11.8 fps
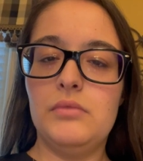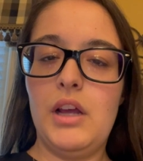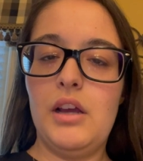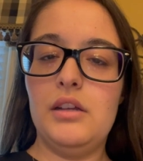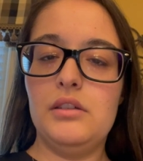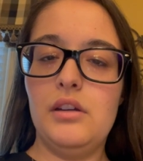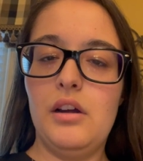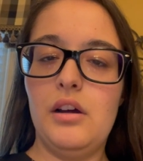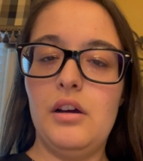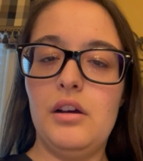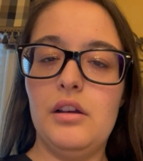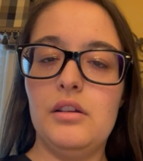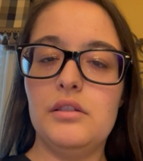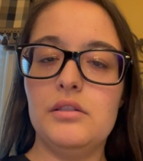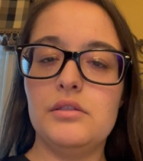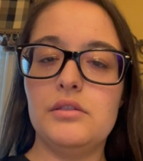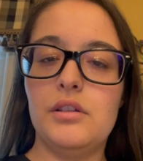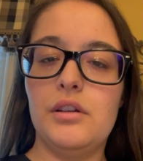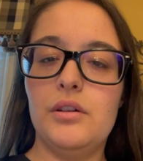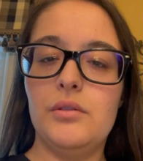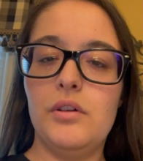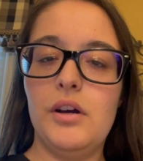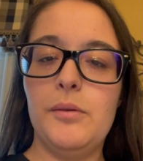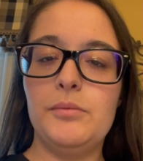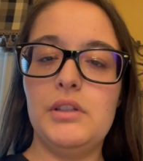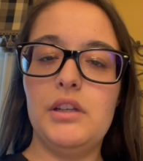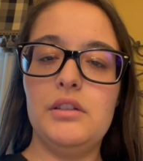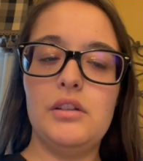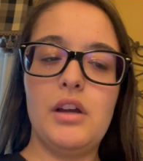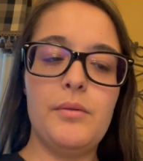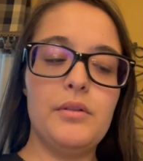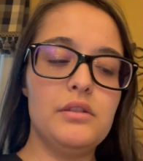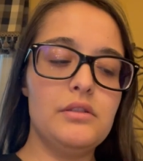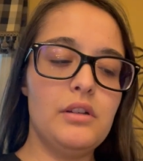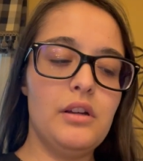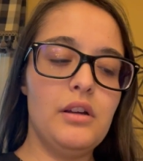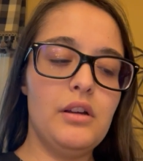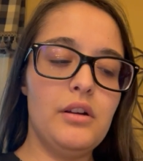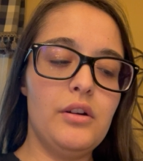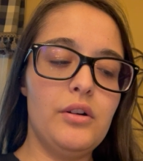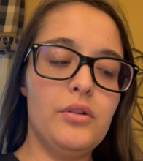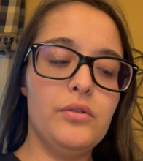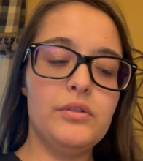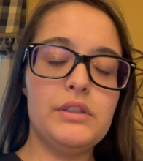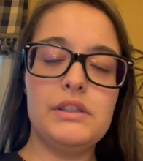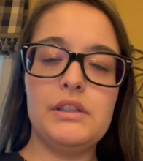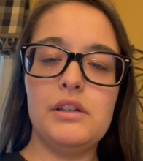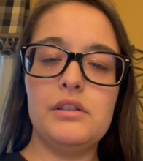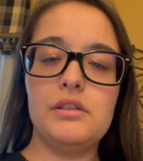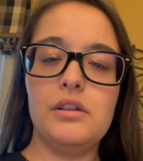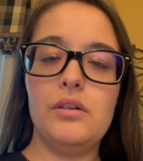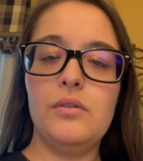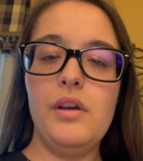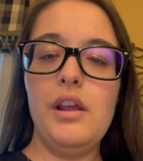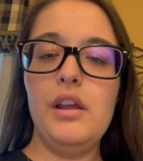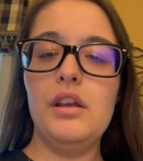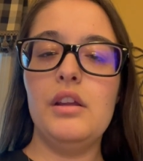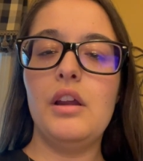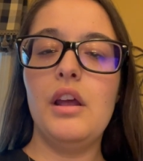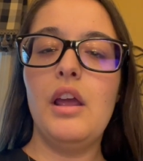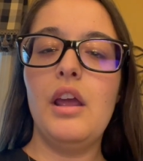Hey guys, so update time, it is now 6:08,